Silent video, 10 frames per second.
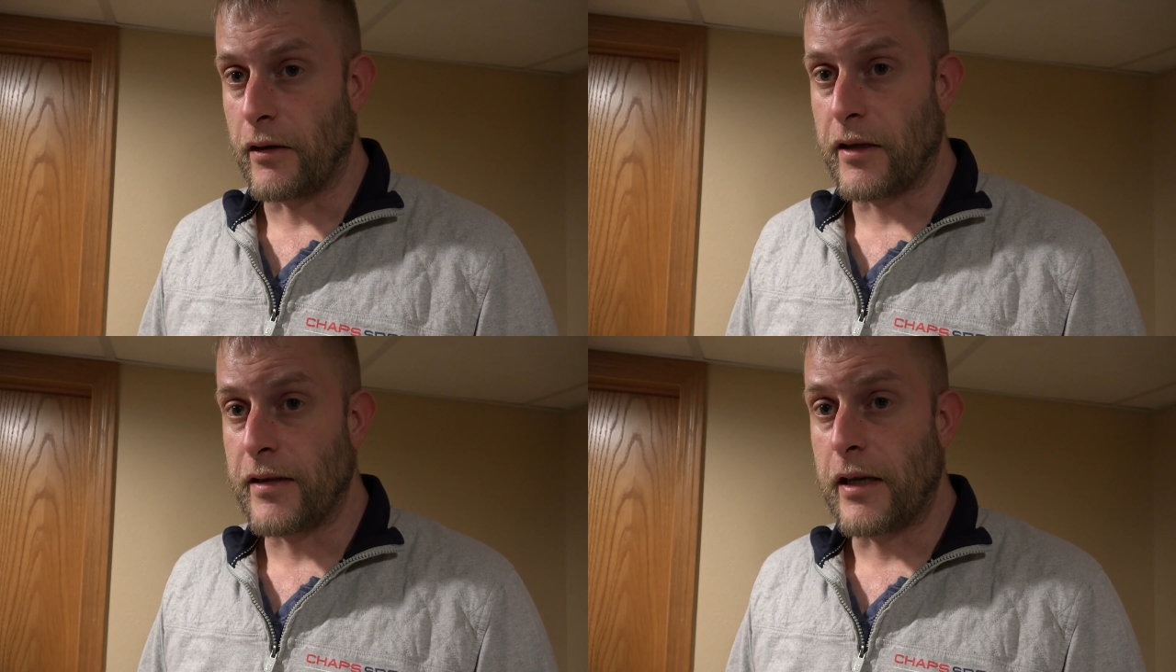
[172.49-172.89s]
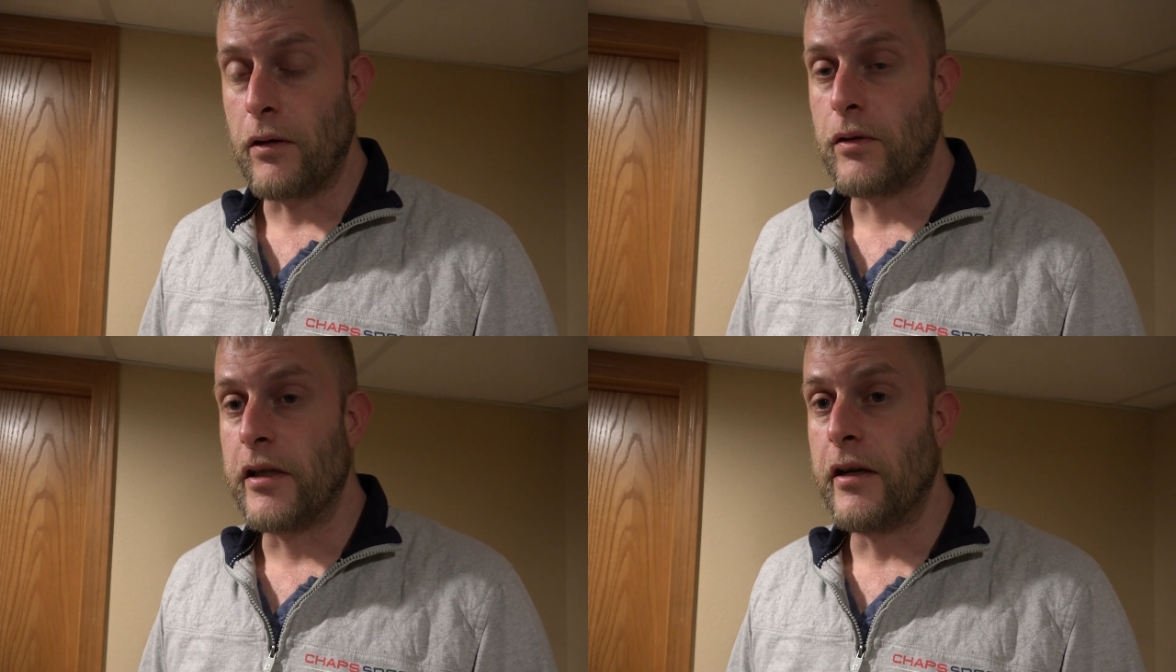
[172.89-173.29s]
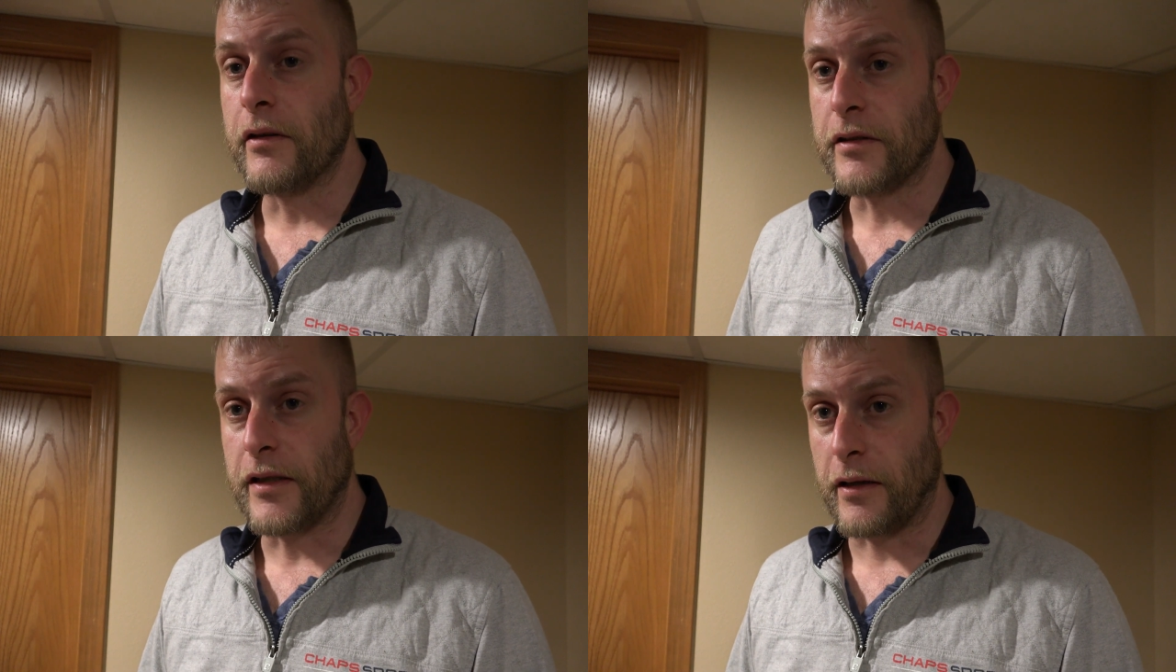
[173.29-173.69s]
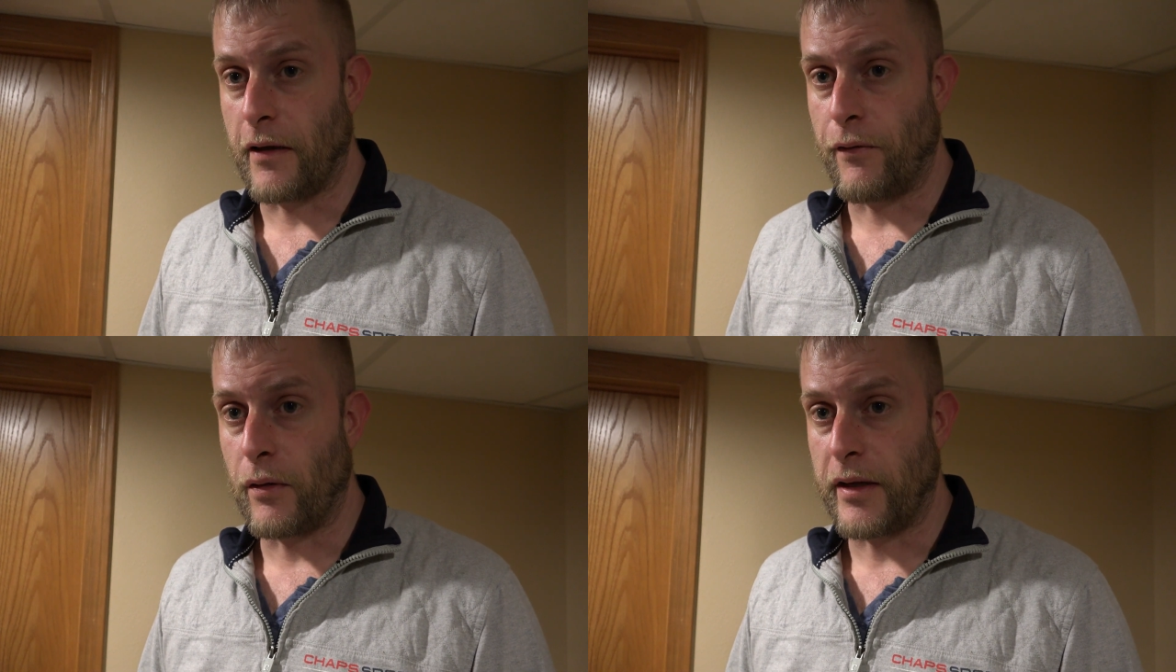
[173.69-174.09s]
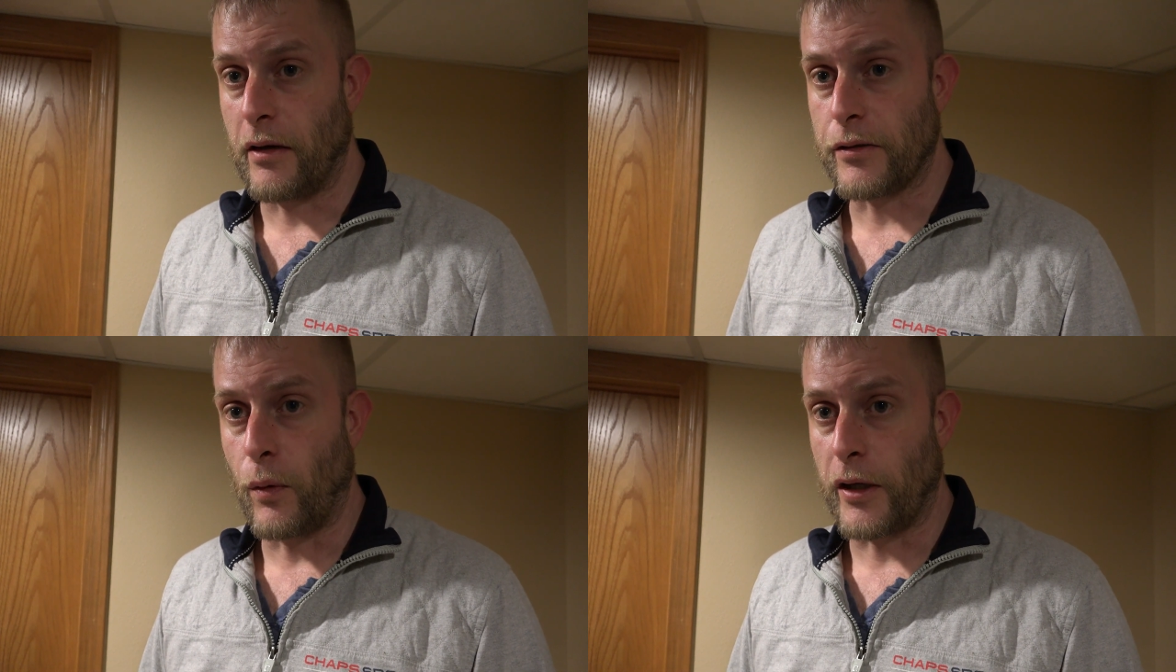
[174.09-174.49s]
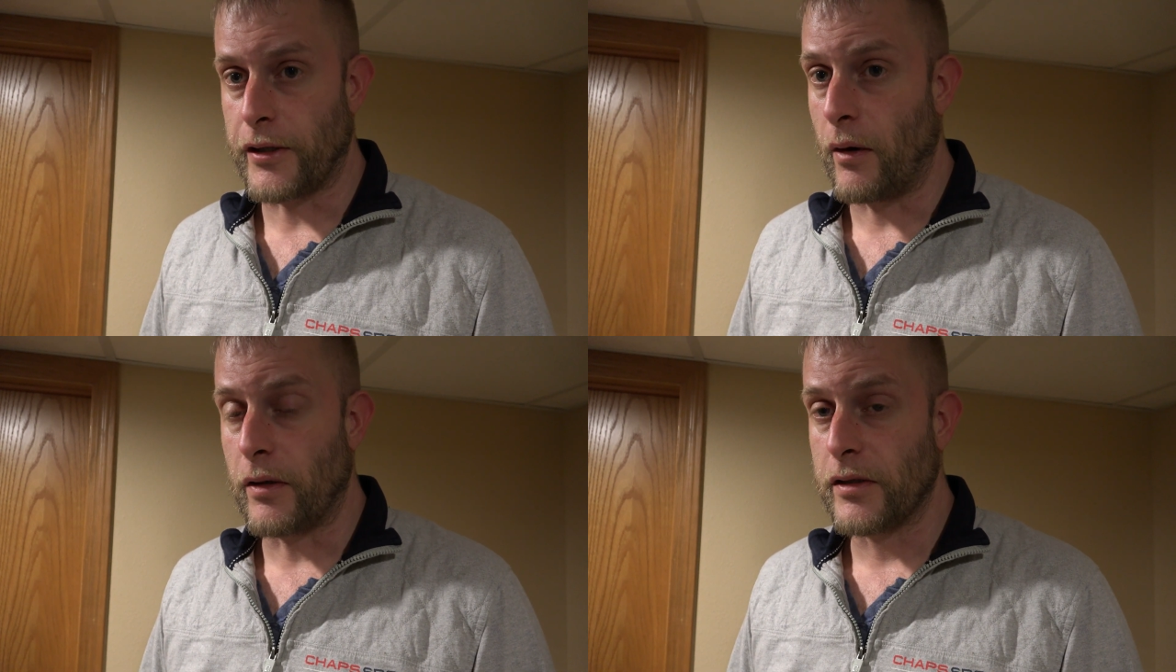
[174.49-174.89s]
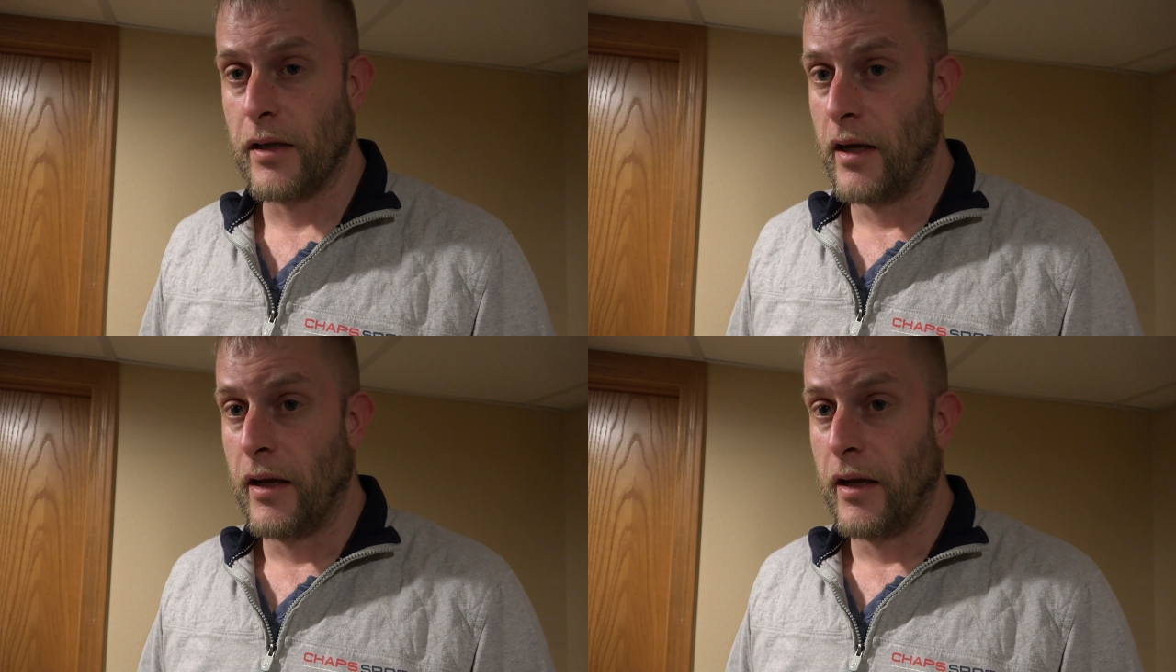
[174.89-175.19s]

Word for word: It could take you years to get that 4,000 watch hours.